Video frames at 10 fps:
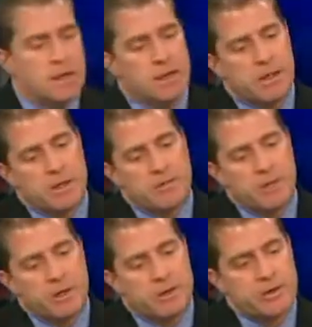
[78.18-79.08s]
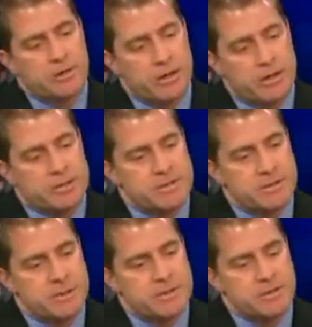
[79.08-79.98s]
recurrent pregnancy
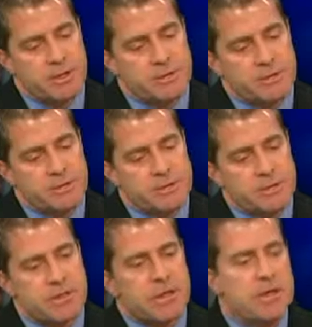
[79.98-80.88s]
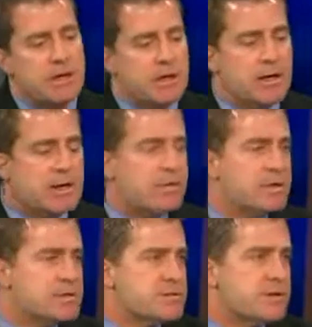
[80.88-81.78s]
loss patients, and
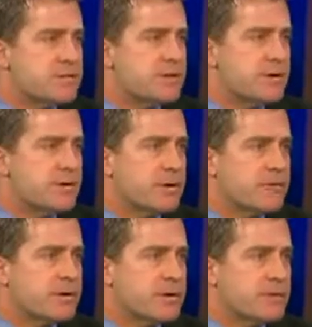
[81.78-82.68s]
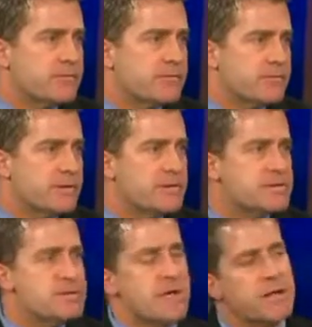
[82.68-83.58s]
patients that have failed IVF. In
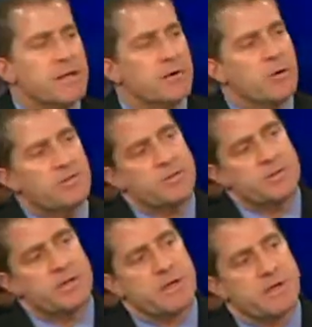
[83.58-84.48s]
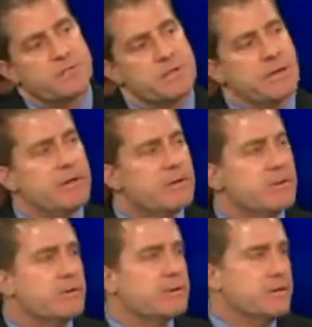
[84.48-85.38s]
this setting, oftentimes their
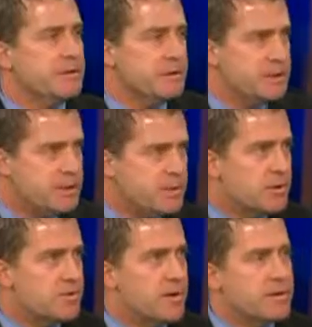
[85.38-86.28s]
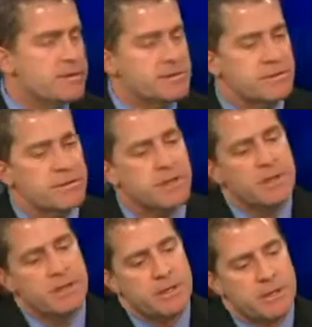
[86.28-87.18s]
inability to keep a pregnancy
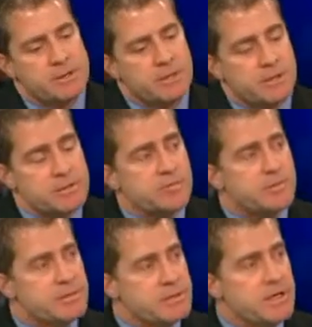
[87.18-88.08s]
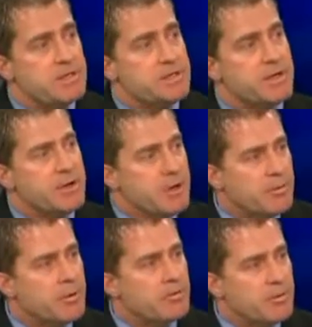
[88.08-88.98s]
is because of mistakes in the
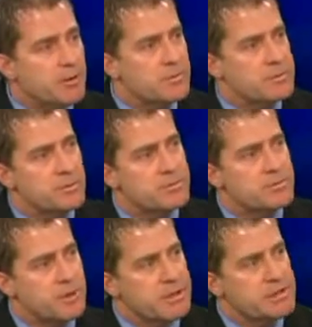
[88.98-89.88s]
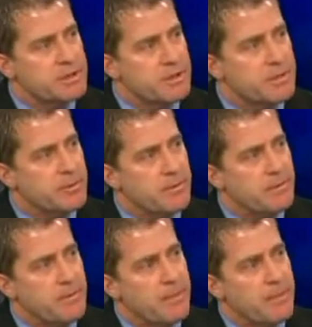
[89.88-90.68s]
number of chromosomes present in the embryo.